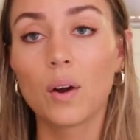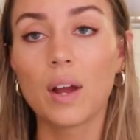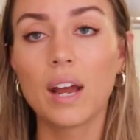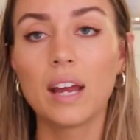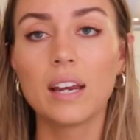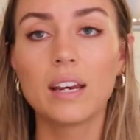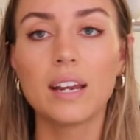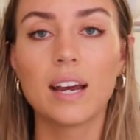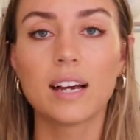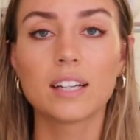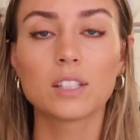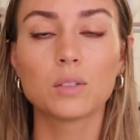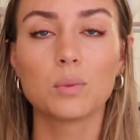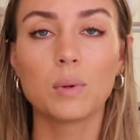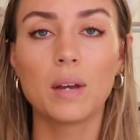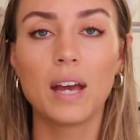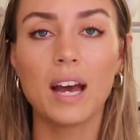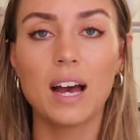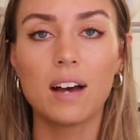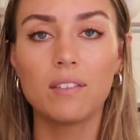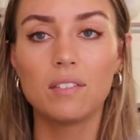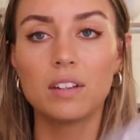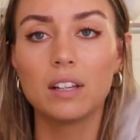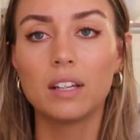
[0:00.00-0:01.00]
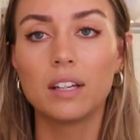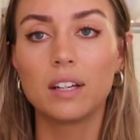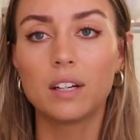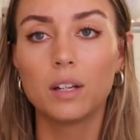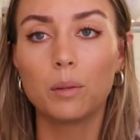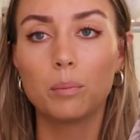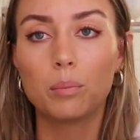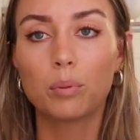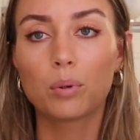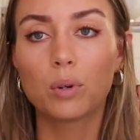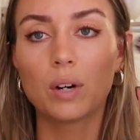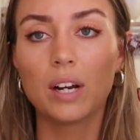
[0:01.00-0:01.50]
Okay, next we have a
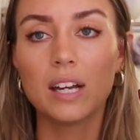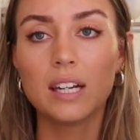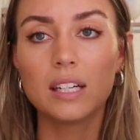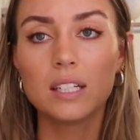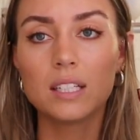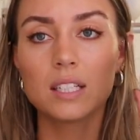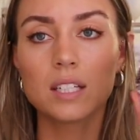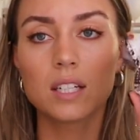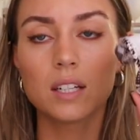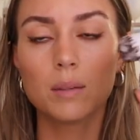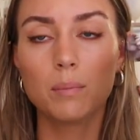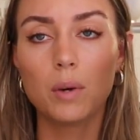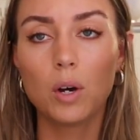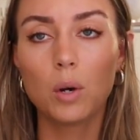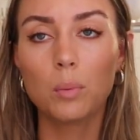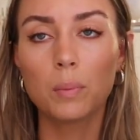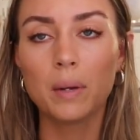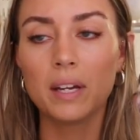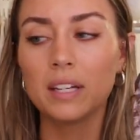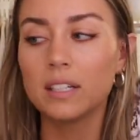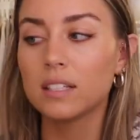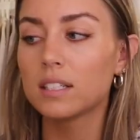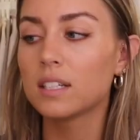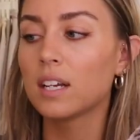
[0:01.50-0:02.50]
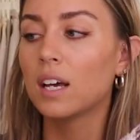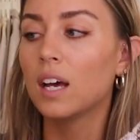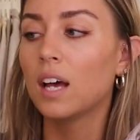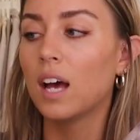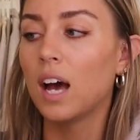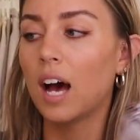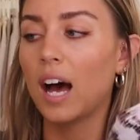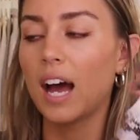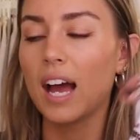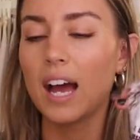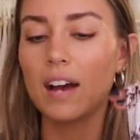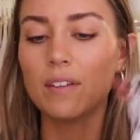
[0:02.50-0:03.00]
little print moment.
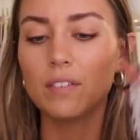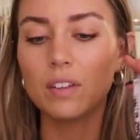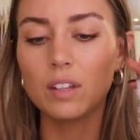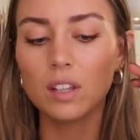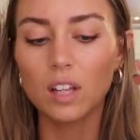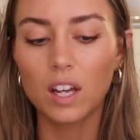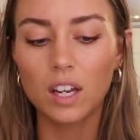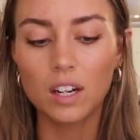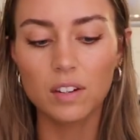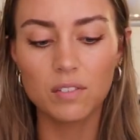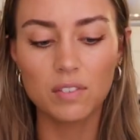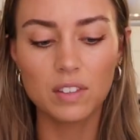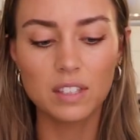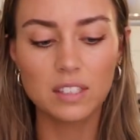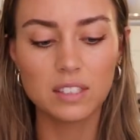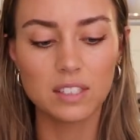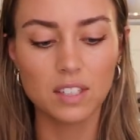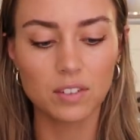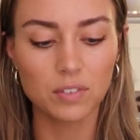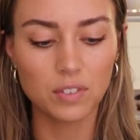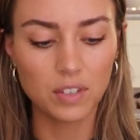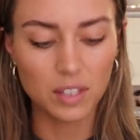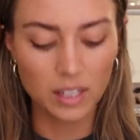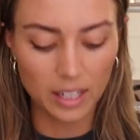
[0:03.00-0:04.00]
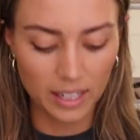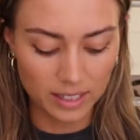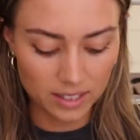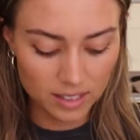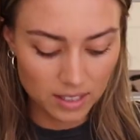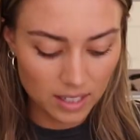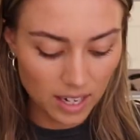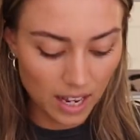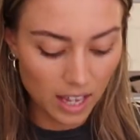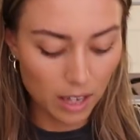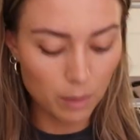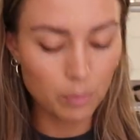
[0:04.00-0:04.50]
I have a lot of these different like
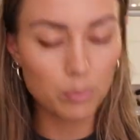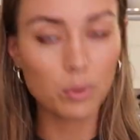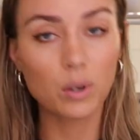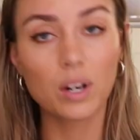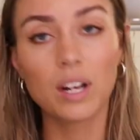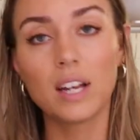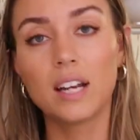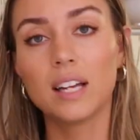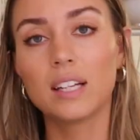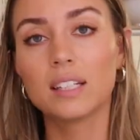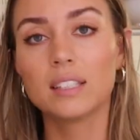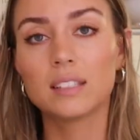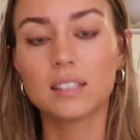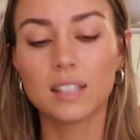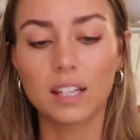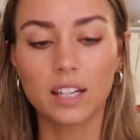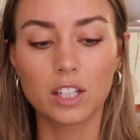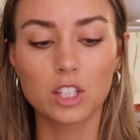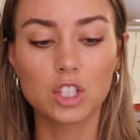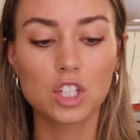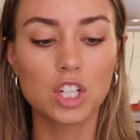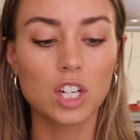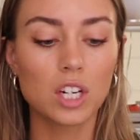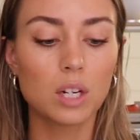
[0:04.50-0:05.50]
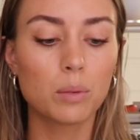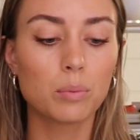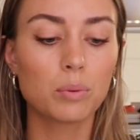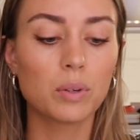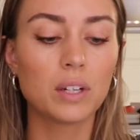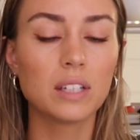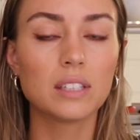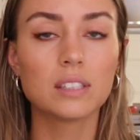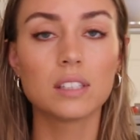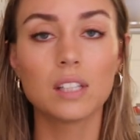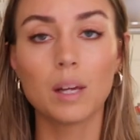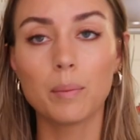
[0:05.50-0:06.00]
snake prints, like cheetah
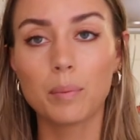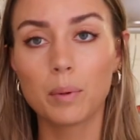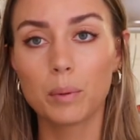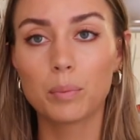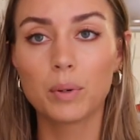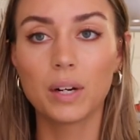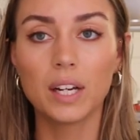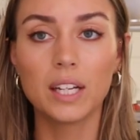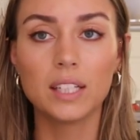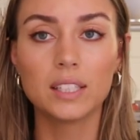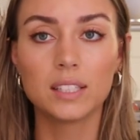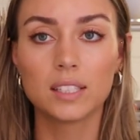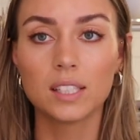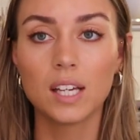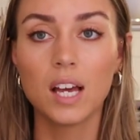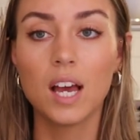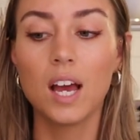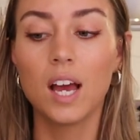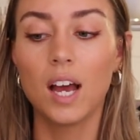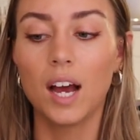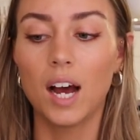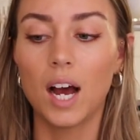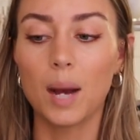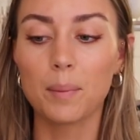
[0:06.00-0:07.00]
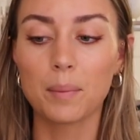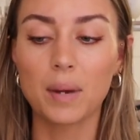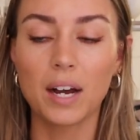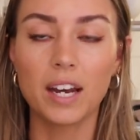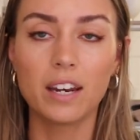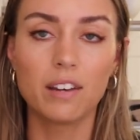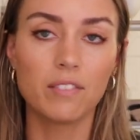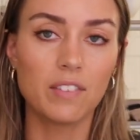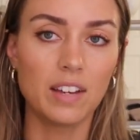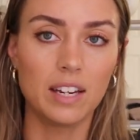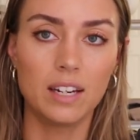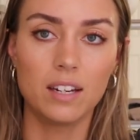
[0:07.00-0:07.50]
prints, leopard prints. I'm
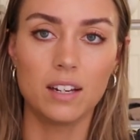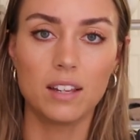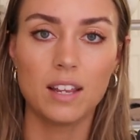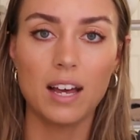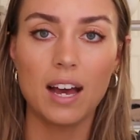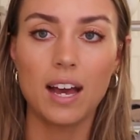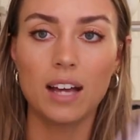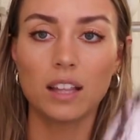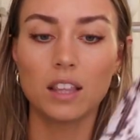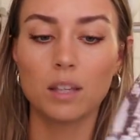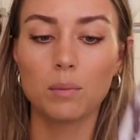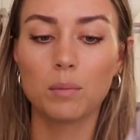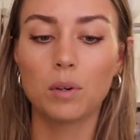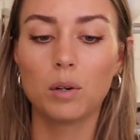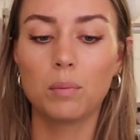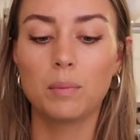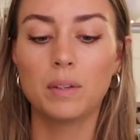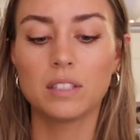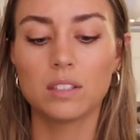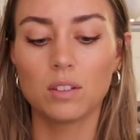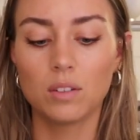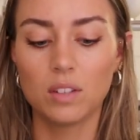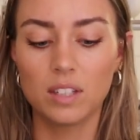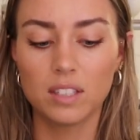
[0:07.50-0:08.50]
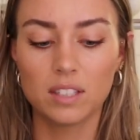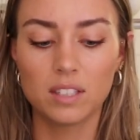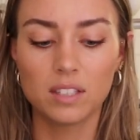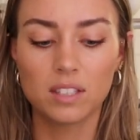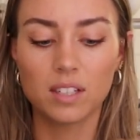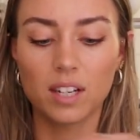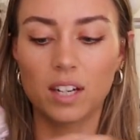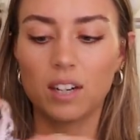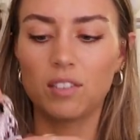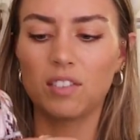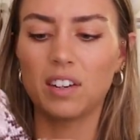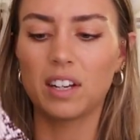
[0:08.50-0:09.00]
kind of into that at the moment. So this is
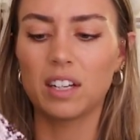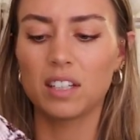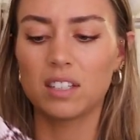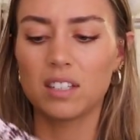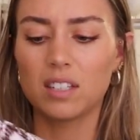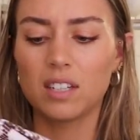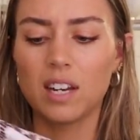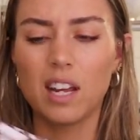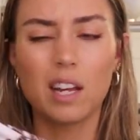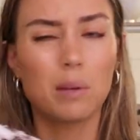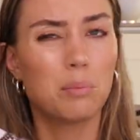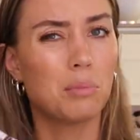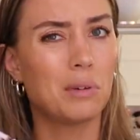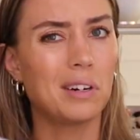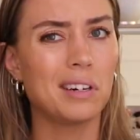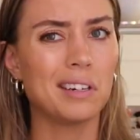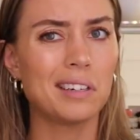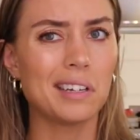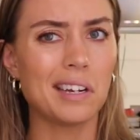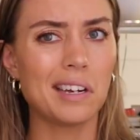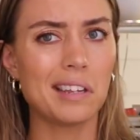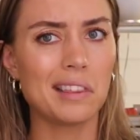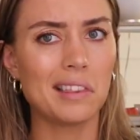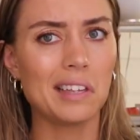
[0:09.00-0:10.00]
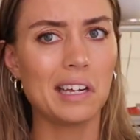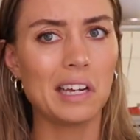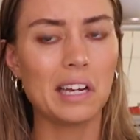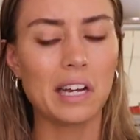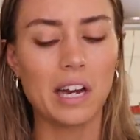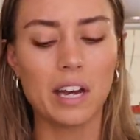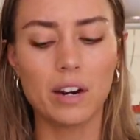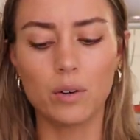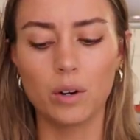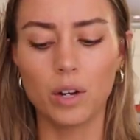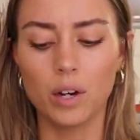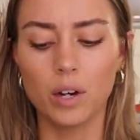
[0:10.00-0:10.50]
kind of like a snake print, I think, I don't